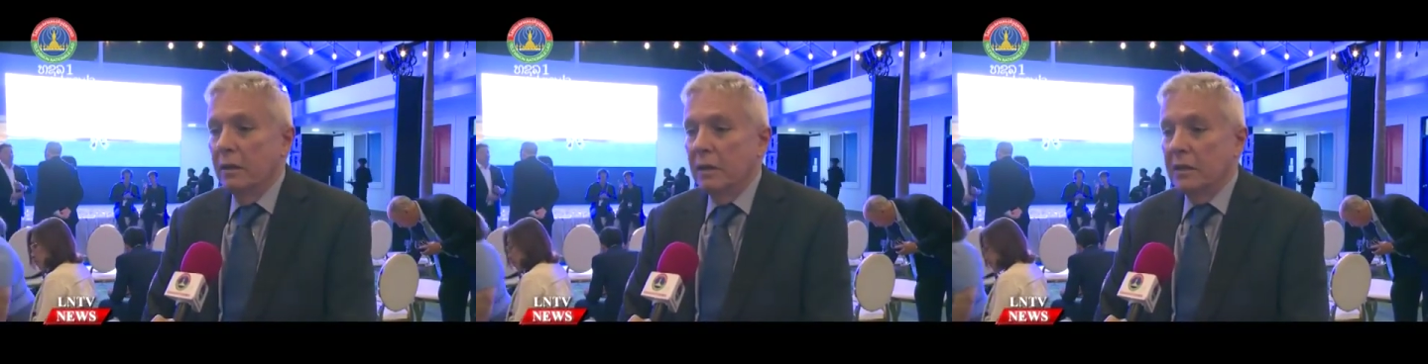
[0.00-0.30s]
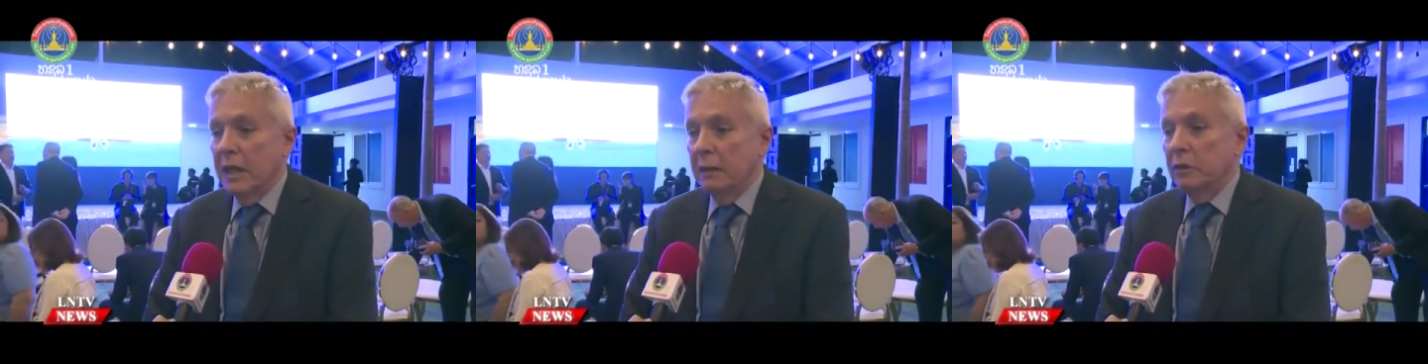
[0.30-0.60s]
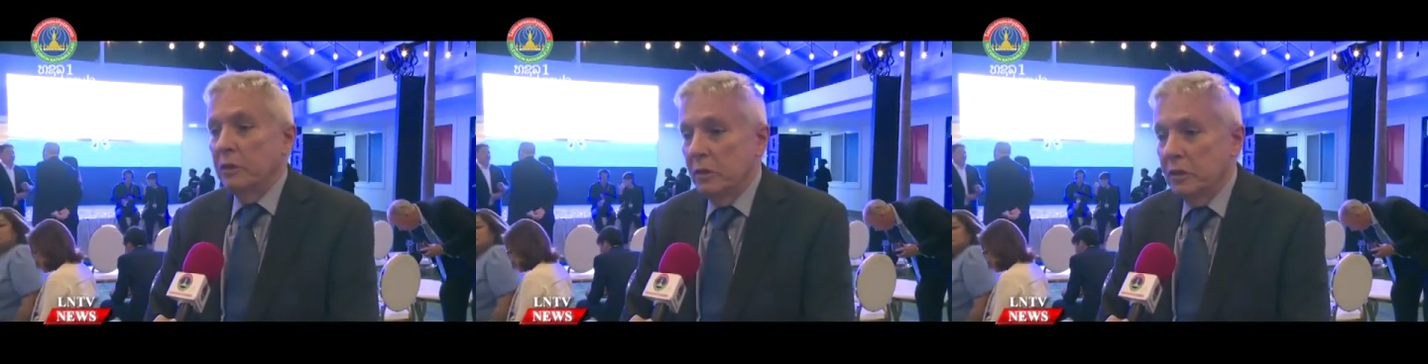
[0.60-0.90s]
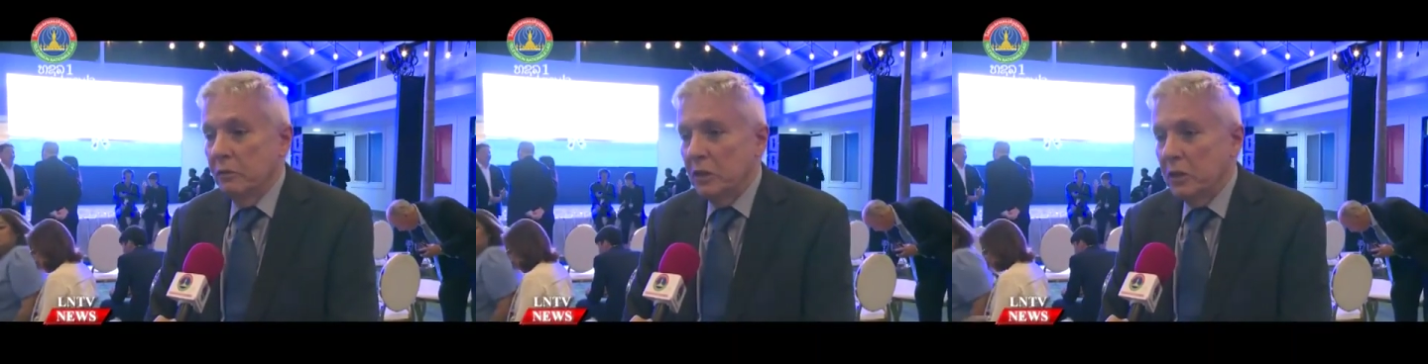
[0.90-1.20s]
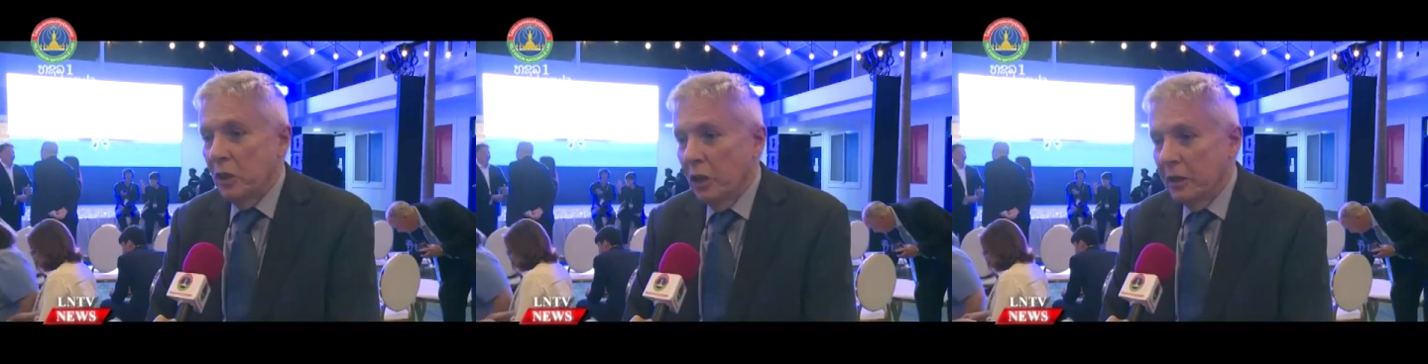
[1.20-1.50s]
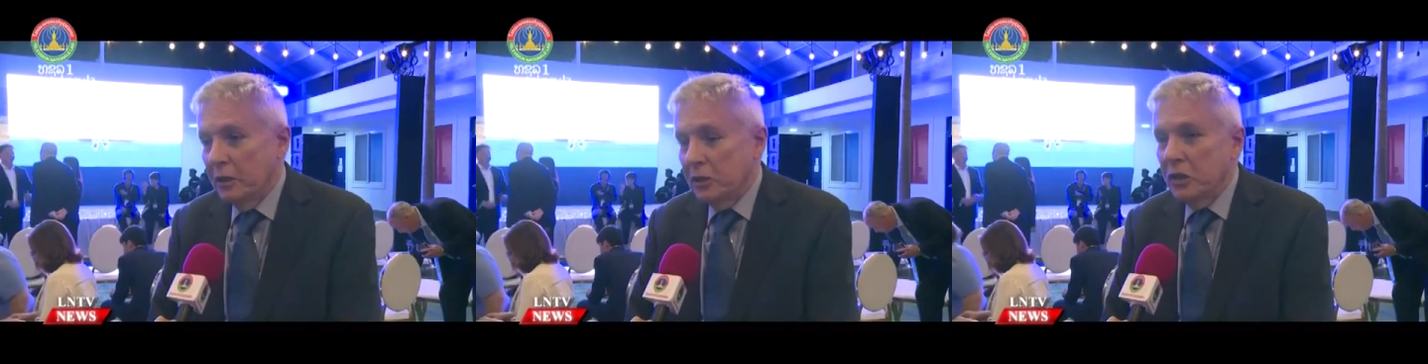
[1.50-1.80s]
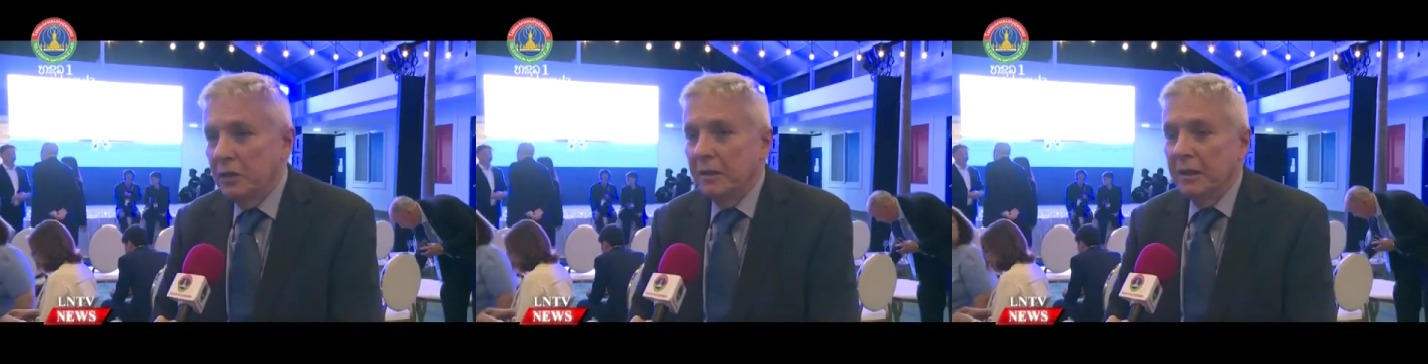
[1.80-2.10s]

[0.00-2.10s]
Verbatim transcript: the establishment of this college.